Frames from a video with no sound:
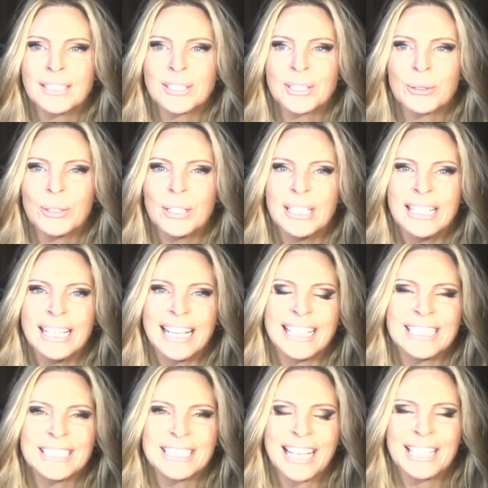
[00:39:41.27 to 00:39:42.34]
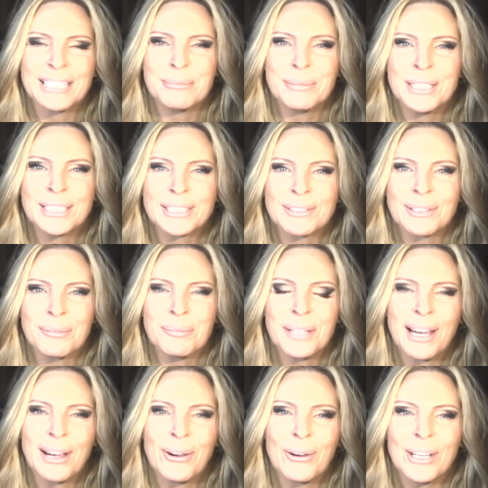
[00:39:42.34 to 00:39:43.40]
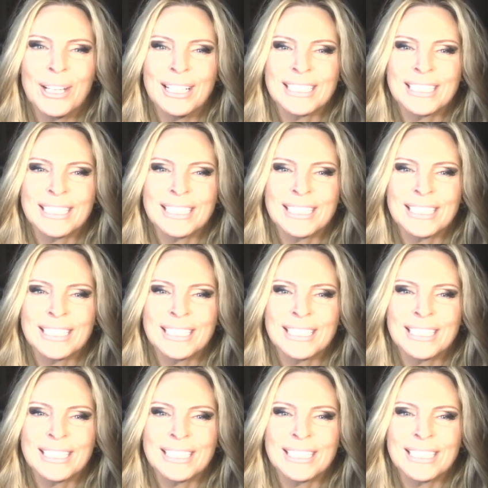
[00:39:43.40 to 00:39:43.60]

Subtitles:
So in 10 minutes from now,